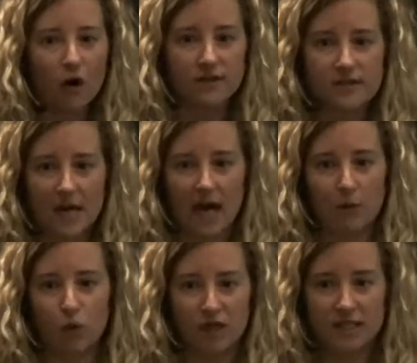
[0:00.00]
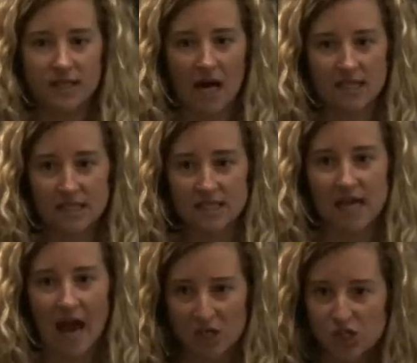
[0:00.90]
the time what it does is
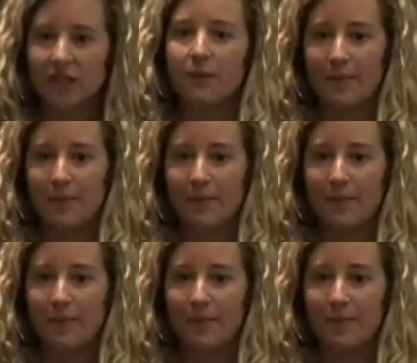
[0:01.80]
actually